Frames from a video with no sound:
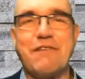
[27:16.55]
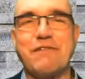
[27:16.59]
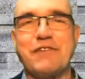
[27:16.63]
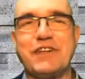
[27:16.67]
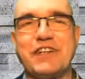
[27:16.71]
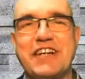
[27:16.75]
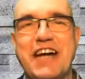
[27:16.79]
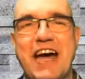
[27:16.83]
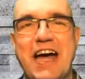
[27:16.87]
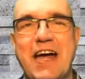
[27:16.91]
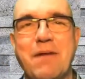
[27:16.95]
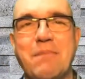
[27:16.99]

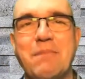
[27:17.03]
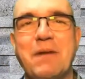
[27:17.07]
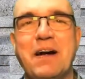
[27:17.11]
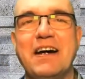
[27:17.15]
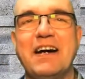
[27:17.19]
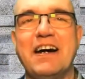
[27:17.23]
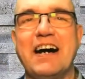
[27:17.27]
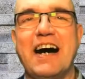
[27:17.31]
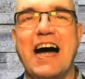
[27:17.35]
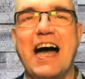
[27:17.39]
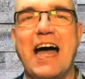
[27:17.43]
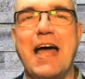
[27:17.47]
Every time
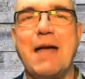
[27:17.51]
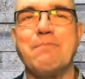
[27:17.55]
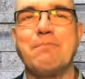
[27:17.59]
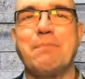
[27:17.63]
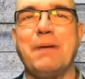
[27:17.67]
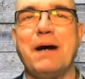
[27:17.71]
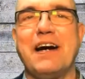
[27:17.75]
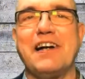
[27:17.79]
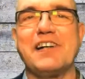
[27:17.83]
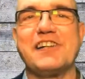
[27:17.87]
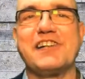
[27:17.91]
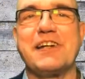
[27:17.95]
I'm
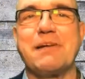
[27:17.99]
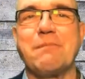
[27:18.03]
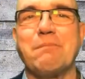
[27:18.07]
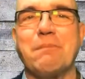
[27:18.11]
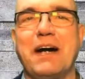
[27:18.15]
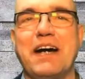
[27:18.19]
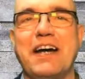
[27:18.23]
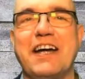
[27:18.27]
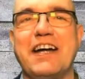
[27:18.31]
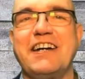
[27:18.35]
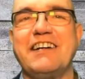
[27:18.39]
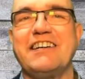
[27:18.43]
passing
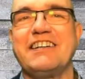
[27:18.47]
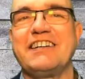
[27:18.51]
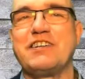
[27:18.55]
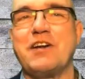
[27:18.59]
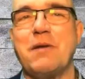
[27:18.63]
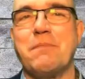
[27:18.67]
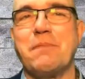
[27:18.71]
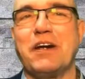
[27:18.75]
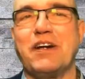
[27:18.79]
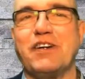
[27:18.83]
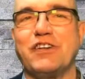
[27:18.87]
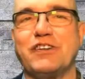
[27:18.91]
by and
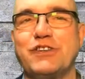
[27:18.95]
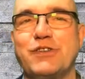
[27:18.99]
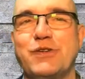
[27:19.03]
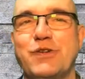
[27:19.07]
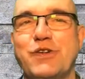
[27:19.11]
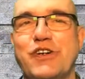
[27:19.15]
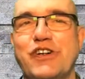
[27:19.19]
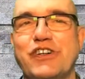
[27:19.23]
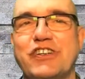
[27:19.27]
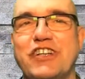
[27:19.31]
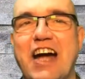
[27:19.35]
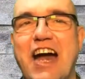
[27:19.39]
come along
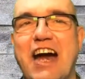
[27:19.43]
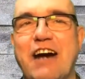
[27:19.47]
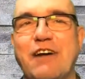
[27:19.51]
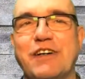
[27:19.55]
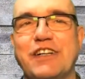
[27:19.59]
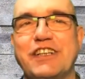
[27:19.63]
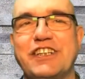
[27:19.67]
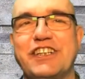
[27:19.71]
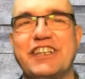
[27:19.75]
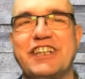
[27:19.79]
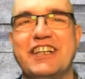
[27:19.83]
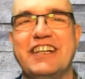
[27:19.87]
to your
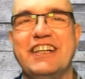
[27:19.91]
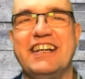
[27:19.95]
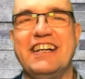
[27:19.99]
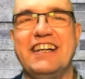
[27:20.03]
garage,